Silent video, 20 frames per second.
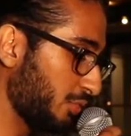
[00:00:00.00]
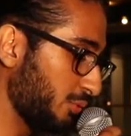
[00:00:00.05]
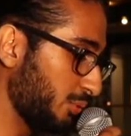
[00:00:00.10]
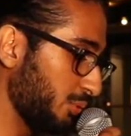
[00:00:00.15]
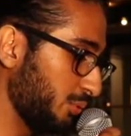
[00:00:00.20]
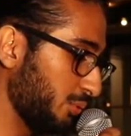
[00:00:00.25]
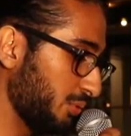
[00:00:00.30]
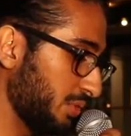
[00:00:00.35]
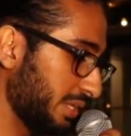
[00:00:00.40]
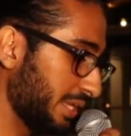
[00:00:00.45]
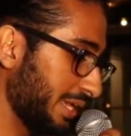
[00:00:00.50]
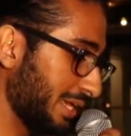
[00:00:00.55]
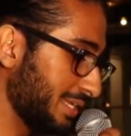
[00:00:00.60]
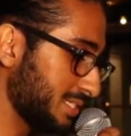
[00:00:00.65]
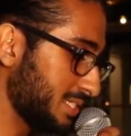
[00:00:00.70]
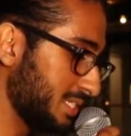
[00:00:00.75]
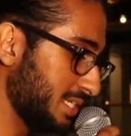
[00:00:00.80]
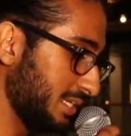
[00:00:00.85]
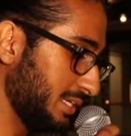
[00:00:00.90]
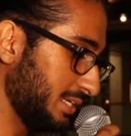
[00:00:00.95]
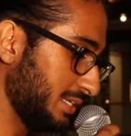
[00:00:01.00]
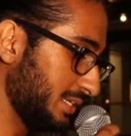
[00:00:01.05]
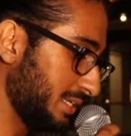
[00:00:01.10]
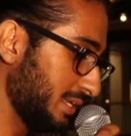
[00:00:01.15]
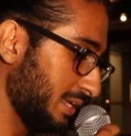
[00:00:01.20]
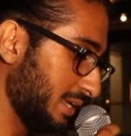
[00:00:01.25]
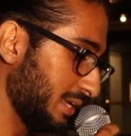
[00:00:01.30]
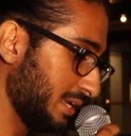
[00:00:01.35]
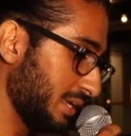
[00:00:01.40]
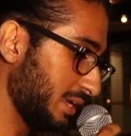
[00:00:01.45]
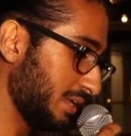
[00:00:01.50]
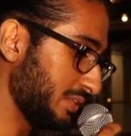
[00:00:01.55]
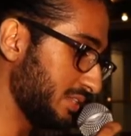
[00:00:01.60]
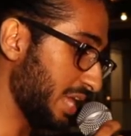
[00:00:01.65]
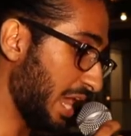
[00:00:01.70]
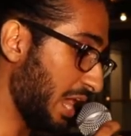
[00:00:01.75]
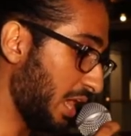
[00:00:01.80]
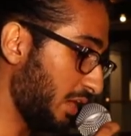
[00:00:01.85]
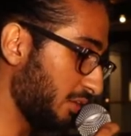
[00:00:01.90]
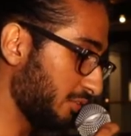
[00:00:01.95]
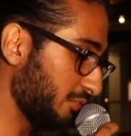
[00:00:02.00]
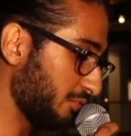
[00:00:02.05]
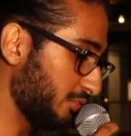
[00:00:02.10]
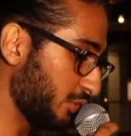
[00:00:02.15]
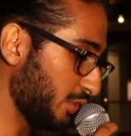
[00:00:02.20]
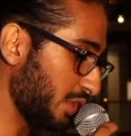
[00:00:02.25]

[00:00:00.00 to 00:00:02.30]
threw the canteen down